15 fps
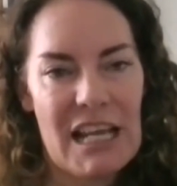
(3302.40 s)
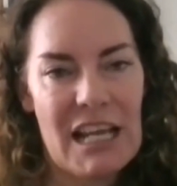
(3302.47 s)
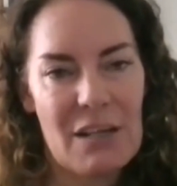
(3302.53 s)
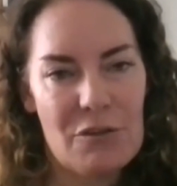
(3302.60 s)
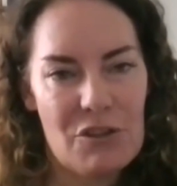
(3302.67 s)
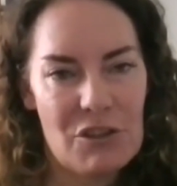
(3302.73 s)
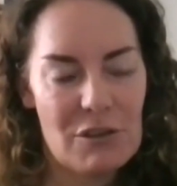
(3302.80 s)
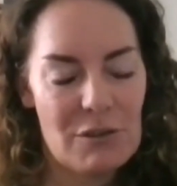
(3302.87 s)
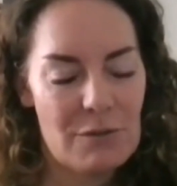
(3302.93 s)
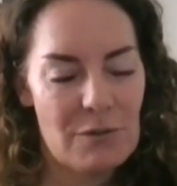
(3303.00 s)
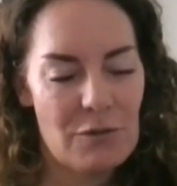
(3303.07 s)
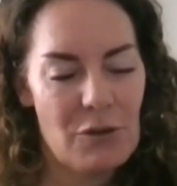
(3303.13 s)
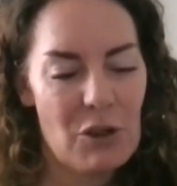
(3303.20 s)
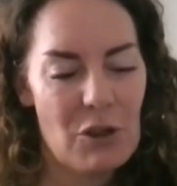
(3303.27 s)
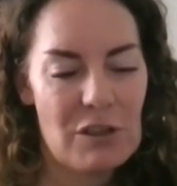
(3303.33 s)
to have to
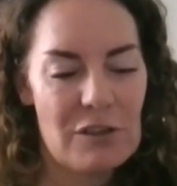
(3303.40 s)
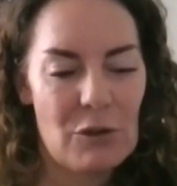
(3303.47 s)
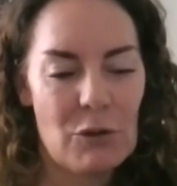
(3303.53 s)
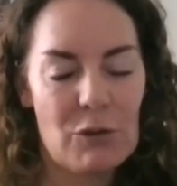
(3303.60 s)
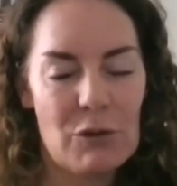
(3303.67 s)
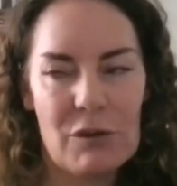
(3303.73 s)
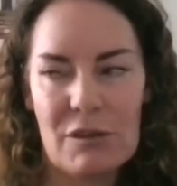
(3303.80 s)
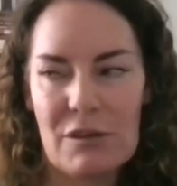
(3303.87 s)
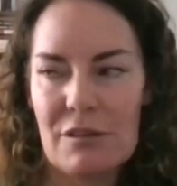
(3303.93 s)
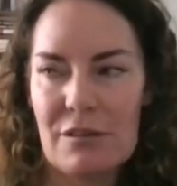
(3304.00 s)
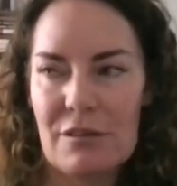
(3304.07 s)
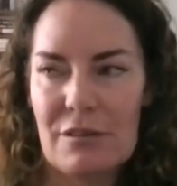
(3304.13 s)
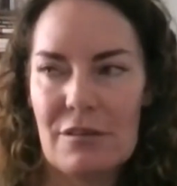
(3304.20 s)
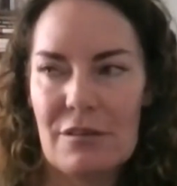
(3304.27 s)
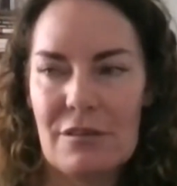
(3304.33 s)
focus on
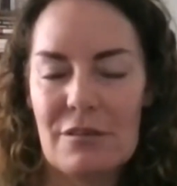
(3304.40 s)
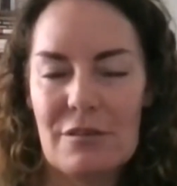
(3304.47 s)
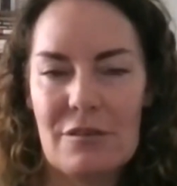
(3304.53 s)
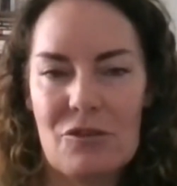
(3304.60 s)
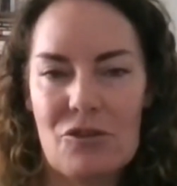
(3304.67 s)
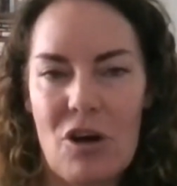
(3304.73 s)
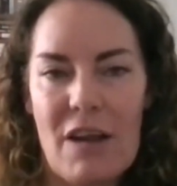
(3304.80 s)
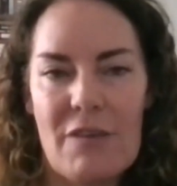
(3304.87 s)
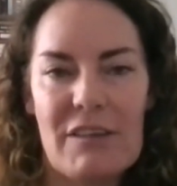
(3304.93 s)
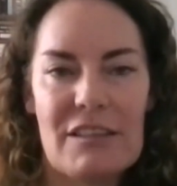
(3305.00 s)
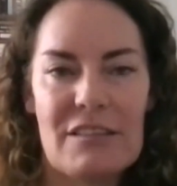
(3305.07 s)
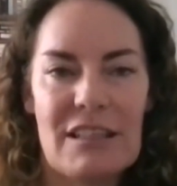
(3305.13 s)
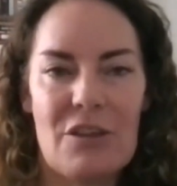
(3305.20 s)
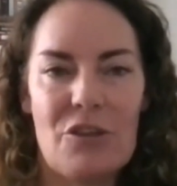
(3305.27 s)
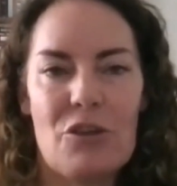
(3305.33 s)
driving
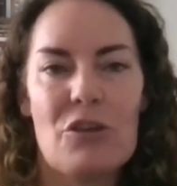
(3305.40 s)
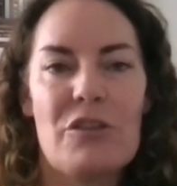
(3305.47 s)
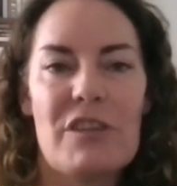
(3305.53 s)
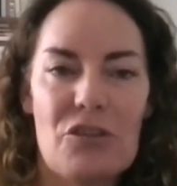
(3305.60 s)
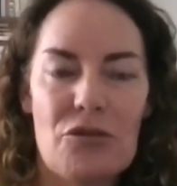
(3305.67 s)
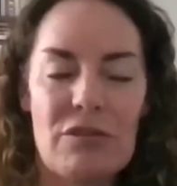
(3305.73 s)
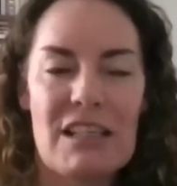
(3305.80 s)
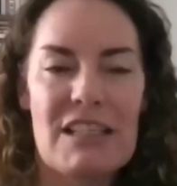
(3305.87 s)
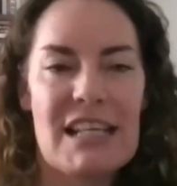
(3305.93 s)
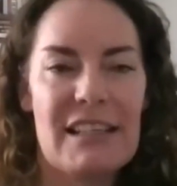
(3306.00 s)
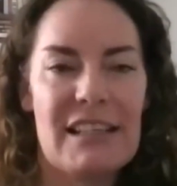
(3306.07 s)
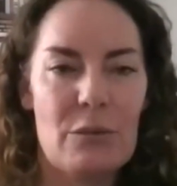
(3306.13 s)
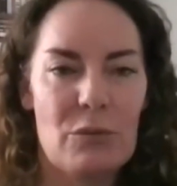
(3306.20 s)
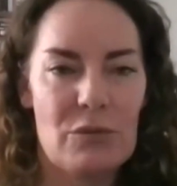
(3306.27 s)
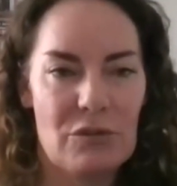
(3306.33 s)
sales through this retail,
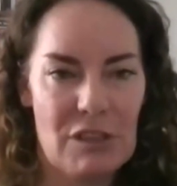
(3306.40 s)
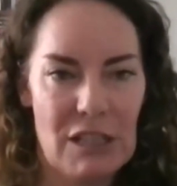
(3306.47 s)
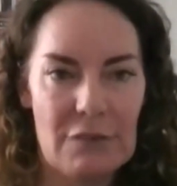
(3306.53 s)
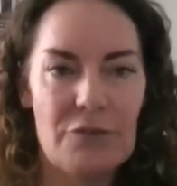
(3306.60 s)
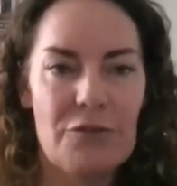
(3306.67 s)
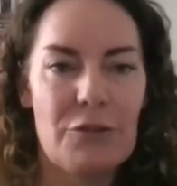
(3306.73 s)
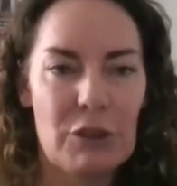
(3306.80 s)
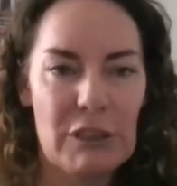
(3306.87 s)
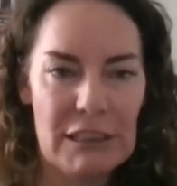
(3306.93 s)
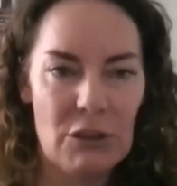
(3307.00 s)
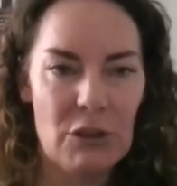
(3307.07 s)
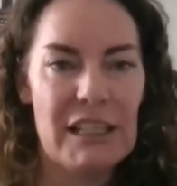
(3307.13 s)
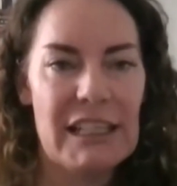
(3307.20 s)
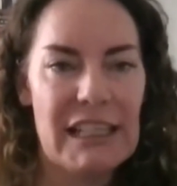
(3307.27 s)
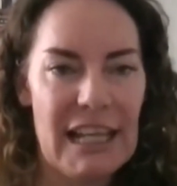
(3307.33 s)
and then like fully
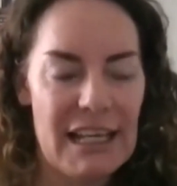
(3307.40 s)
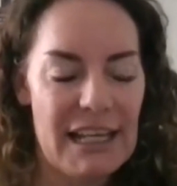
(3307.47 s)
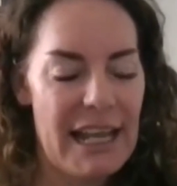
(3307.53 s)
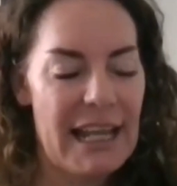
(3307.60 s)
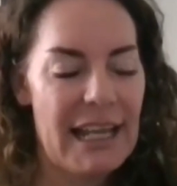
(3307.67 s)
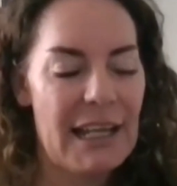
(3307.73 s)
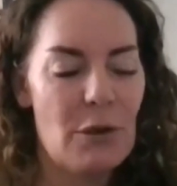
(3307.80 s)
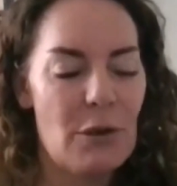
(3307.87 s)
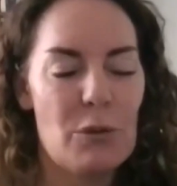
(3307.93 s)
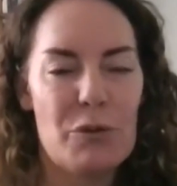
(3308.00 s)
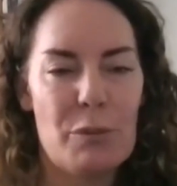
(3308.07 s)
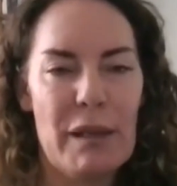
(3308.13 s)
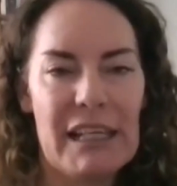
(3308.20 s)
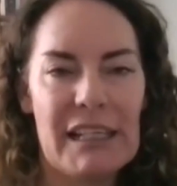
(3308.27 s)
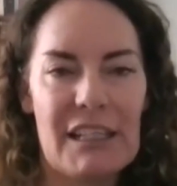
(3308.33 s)
looking at how it was
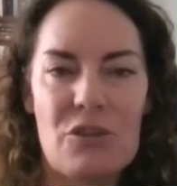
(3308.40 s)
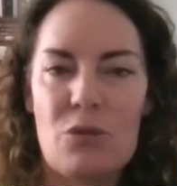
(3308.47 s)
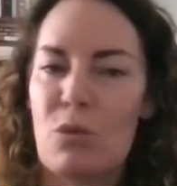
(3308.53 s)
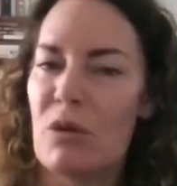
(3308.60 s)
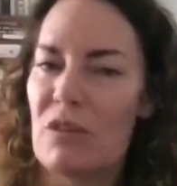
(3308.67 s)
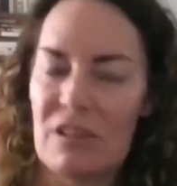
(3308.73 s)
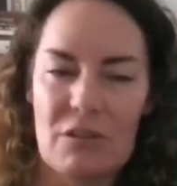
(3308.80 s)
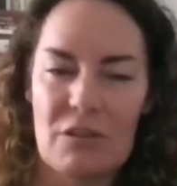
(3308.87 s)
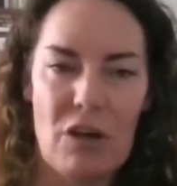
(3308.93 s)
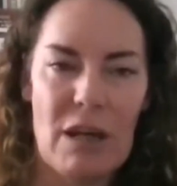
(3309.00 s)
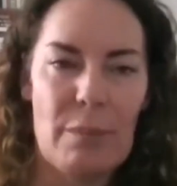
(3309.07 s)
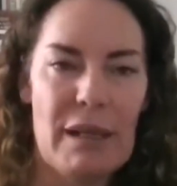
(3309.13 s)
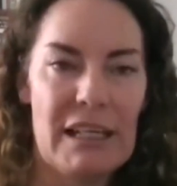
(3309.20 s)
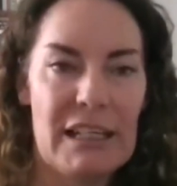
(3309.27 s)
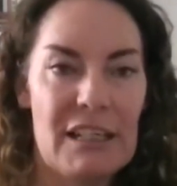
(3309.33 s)
packaged. Was it the
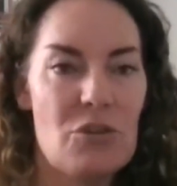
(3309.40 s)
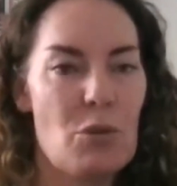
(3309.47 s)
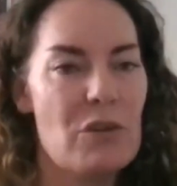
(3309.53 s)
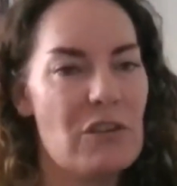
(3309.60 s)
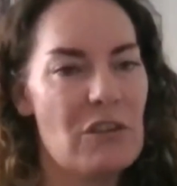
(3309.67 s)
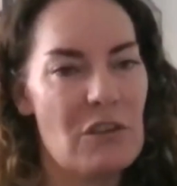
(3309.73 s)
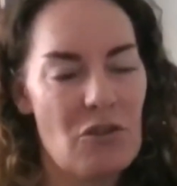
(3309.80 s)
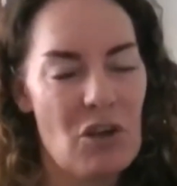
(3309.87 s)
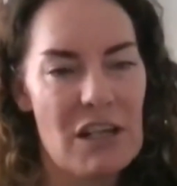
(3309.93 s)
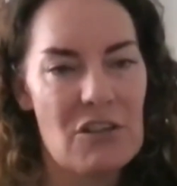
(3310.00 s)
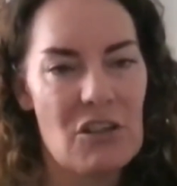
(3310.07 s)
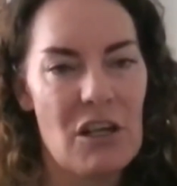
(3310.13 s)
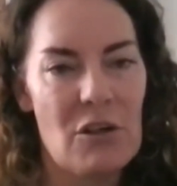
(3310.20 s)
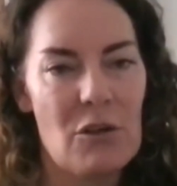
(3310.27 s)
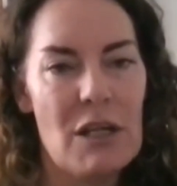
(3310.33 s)
right package? Was it the right
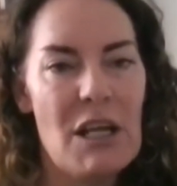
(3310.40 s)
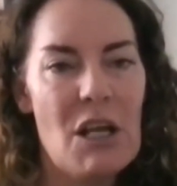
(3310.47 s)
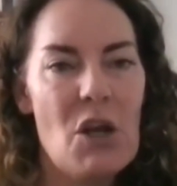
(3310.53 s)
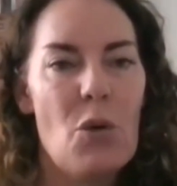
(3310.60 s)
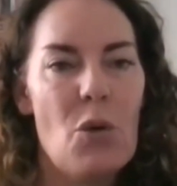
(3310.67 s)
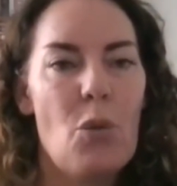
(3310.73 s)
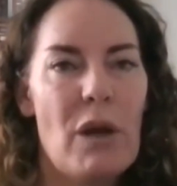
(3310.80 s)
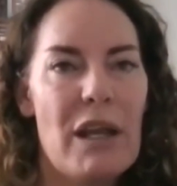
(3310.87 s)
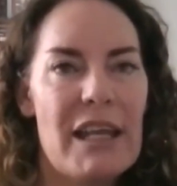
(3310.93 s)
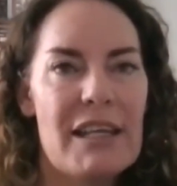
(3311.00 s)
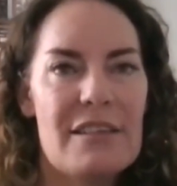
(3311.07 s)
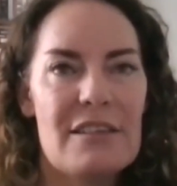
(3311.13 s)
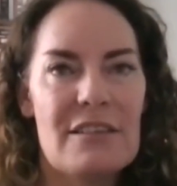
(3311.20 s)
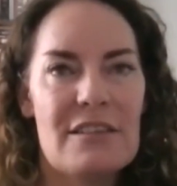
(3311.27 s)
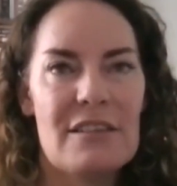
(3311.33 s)
title? Where
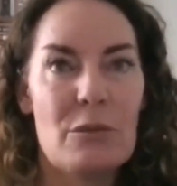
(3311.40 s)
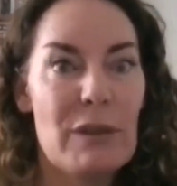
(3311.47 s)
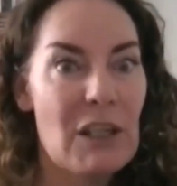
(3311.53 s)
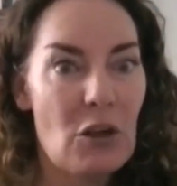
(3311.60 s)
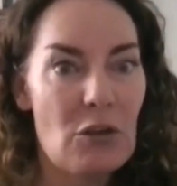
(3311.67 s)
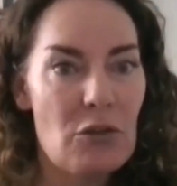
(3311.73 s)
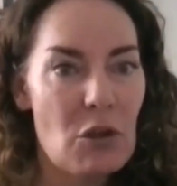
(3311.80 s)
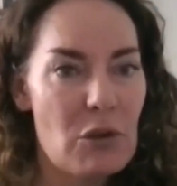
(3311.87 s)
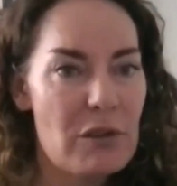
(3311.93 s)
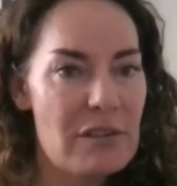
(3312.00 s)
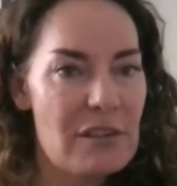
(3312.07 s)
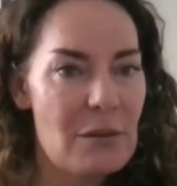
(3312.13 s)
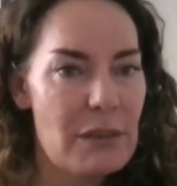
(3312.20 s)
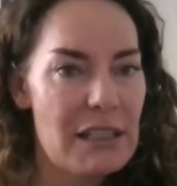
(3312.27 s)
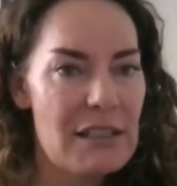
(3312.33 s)
did we go wrong
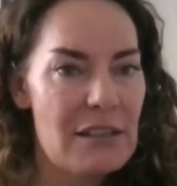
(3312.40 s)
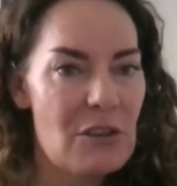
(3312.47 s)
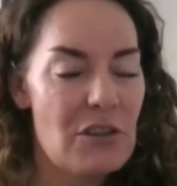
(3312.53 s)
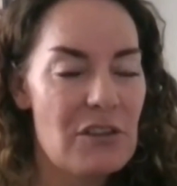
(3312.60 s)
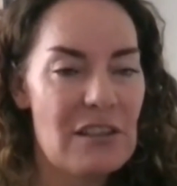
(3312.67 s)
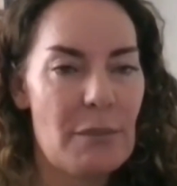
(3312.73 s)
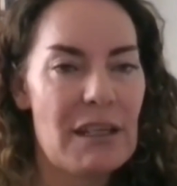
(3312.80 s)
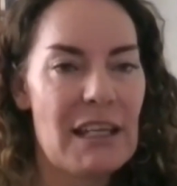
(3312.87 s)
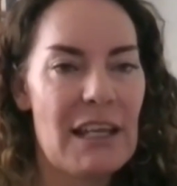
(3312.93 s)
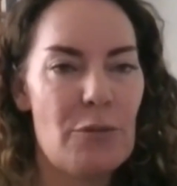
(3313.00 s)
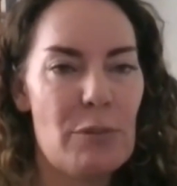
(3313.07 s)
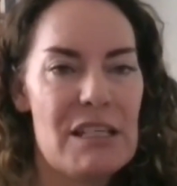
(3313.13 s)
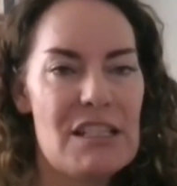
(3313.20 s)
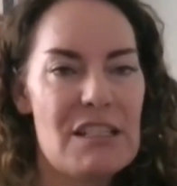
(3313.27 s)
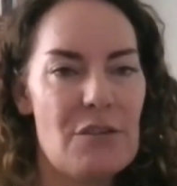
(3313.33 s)
somewhere? Could something have
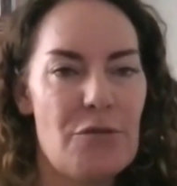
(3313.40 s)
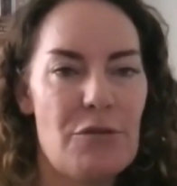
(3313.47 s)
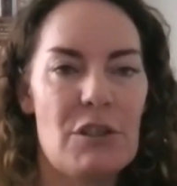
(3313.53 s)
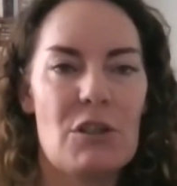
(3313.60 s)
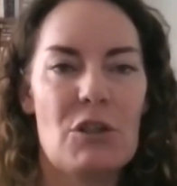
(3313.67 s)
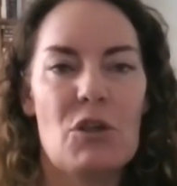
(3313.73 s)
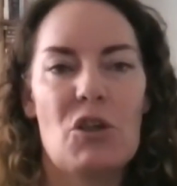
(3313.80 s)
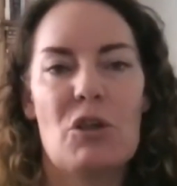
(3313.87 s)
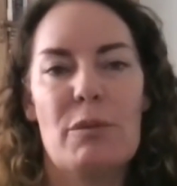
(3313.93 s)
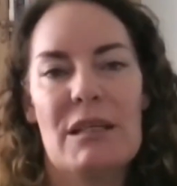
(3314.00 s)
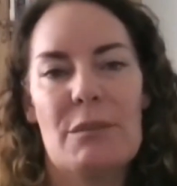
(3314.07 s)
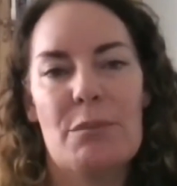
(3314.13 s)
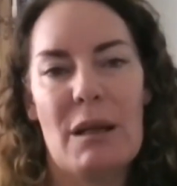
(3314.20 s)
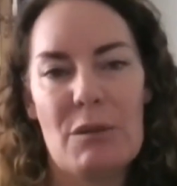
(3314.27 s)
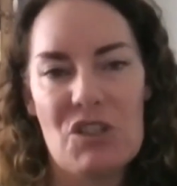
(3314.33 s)
been different? Could have
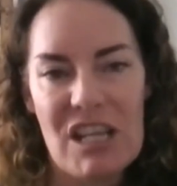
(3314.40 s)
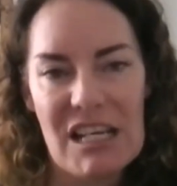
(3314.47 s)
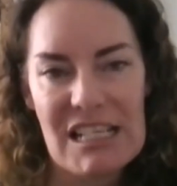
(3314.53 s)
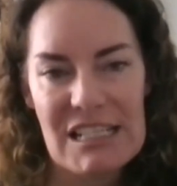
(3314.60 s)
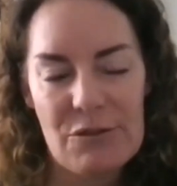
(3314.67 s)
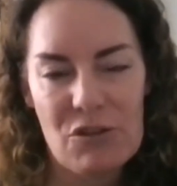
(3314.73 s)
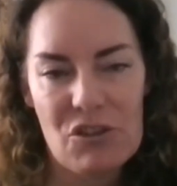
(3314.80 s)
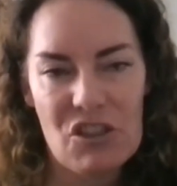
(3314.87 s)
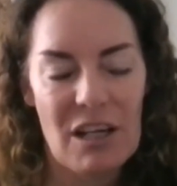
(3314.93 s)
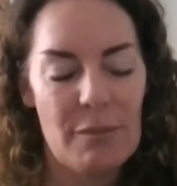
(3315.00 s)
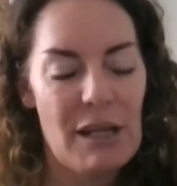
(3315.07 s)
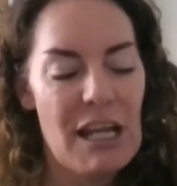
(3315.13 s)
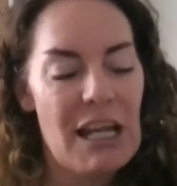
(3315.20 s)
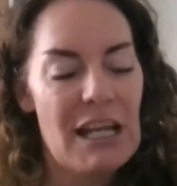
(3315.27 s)
been published at a different time?